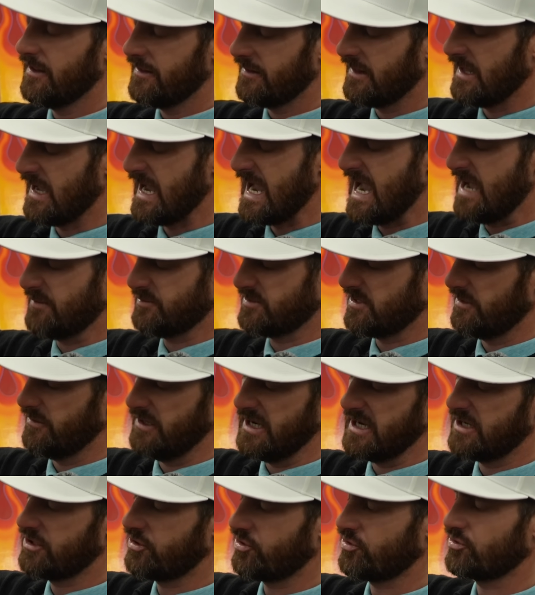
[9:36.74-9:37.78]
that absolutely
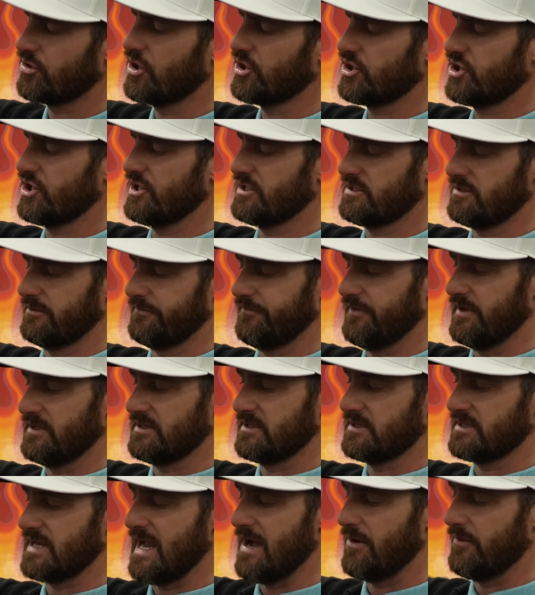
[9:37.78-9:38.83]
crushes the
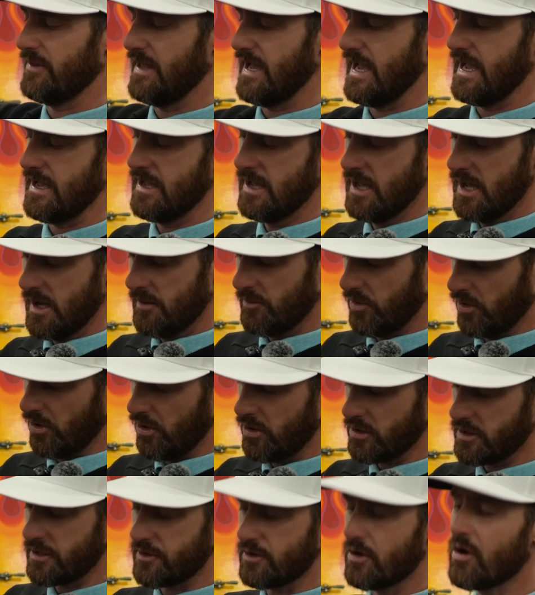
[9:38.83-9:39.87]
fitters out there. But
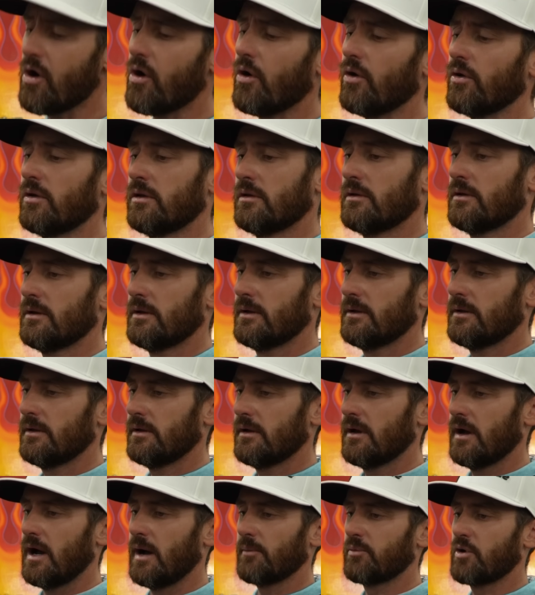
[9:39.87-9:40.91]
all in all,
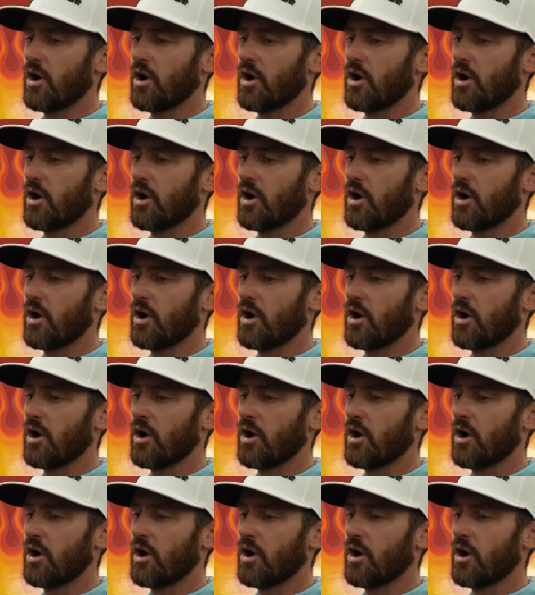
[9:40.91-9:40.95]
I'm